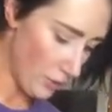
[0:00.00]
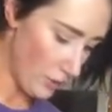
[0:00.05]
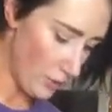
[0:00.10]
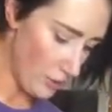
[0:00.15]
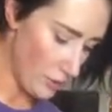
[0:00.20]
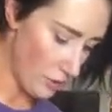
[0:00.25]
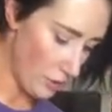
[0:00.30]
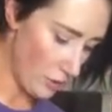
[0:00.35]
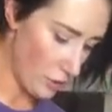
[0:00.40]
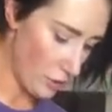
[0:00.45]

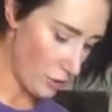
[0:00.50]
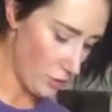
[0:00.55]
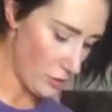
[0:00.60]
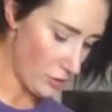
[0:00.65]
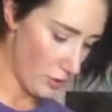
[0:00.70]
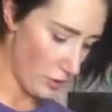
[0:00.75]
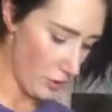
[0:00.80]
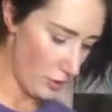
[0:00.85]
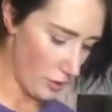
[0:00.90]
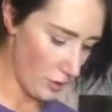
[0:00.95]
These are
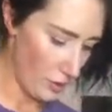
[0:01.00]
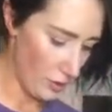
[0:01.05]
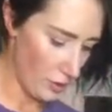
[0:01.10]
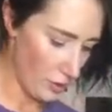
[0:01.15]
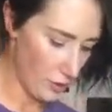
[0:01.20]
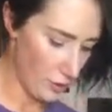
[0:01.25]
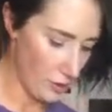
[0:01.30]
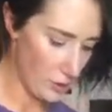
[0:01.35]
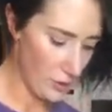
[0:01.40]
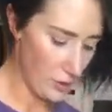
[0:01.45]
just
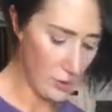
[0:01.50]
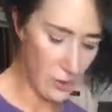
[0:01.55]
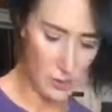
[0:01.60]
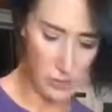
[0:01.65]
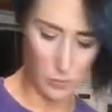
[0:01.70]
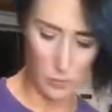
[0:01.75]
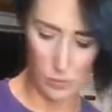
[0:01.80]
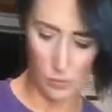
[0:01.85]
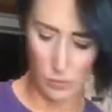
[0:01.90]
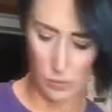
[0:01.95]

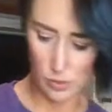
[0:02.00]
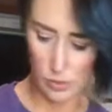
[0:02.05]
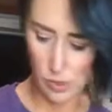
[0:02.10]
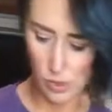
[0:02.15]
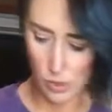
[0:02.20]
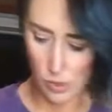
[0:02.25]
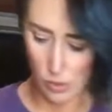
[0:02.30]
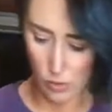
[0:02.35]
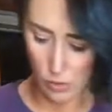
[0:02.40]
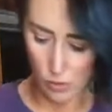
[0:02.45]

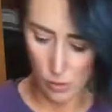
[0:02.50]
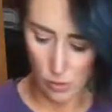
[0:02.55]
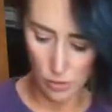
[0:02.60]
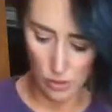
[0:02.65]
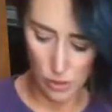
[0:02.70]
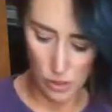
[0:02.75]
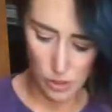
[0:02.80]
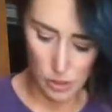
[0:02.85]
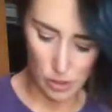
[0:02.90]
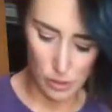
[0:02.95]
teaspoons, so you
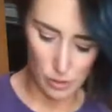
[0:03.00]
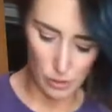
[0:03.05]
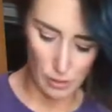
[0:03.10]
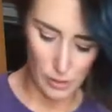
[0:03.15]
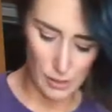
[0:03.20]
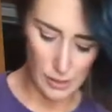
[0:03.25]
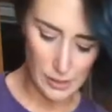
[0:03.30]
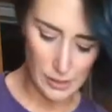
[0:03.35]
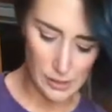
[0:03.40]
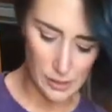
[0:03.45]
just do
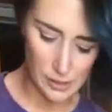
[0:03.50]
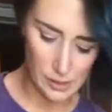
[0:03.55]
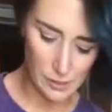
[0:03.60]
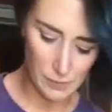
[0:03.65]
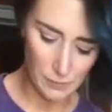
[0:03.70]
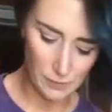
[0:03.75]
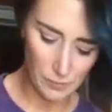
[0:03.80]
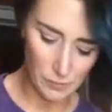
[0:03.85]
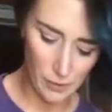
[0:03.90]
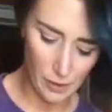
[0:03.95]
this.
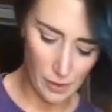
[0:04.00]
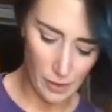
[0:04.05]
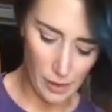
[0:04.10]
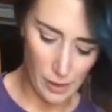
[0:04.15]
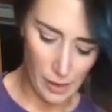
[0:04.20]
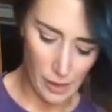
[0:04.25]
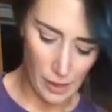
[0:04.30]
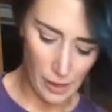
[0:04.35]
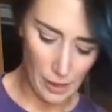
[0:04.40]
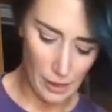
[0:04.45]

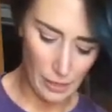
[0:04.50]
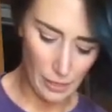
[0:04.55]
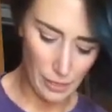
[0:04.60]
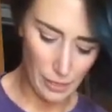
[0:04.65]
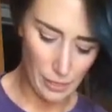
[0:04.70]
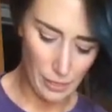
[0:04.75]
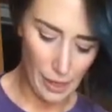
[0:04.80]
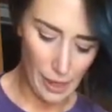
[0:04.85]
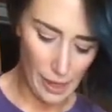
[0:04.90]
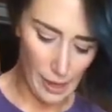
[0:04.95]

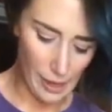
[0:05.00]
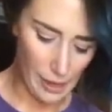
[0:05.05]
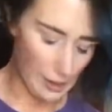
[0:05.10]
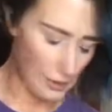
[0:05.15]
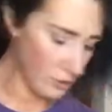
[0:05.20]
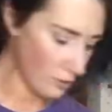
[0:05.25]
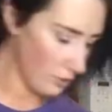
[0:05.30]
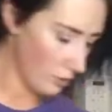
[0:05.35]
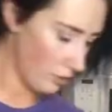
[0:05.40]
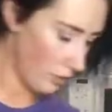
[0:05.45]
And
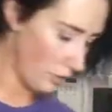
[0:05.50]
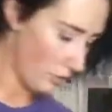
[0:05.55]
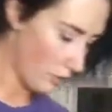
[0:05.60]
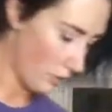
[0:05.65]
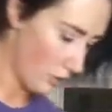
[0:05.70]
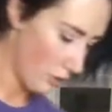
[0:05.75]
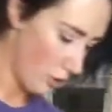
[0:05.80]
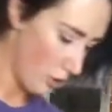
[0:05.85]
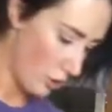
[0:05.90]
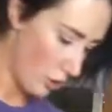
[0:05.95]
then
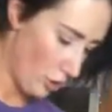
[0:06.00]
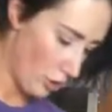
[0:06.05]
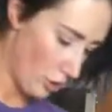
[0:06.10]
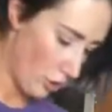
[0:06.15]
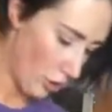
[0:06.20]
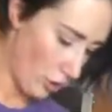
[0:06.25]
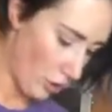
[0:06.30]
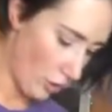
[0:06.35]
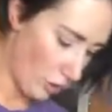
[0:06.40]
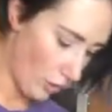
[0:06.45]

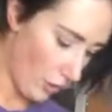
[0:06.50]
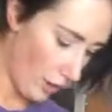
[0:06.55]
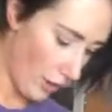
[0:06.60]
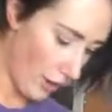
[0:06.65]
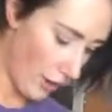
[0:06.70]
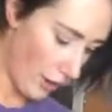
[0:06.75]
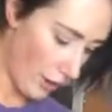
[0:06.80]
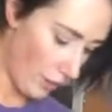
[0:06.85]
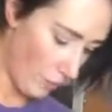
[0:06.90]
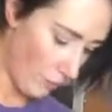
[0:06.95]
you're gonna go
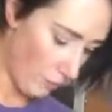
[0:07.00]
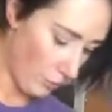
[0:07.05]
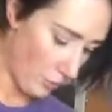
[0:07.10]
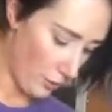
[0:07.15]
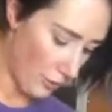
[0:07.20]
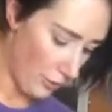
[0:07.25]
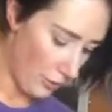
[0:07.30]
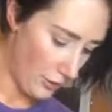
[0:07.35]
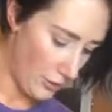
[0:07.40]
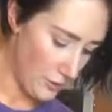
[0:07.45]
ahead and
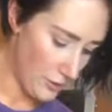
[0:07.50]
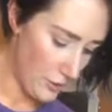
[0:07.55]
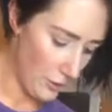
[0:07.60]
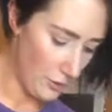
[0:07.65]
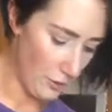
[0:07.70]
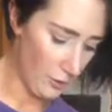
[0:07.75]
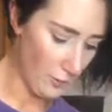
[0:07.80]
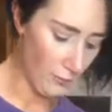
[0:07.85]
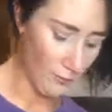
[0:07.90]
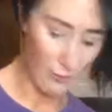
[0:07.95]
put these
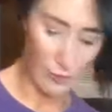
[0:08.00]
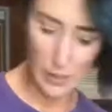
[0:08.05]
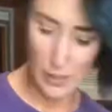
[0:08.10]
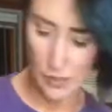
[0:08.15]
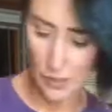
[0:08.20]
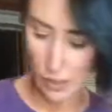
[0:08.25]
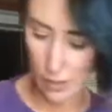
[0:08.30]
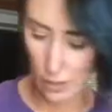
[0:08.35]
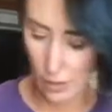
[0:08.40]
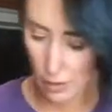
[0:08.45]
in the
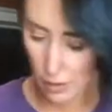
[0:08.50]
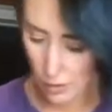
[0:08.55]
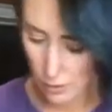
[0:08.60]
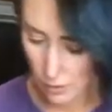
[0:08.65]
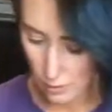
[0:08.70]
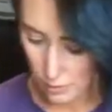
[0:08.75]
freezer.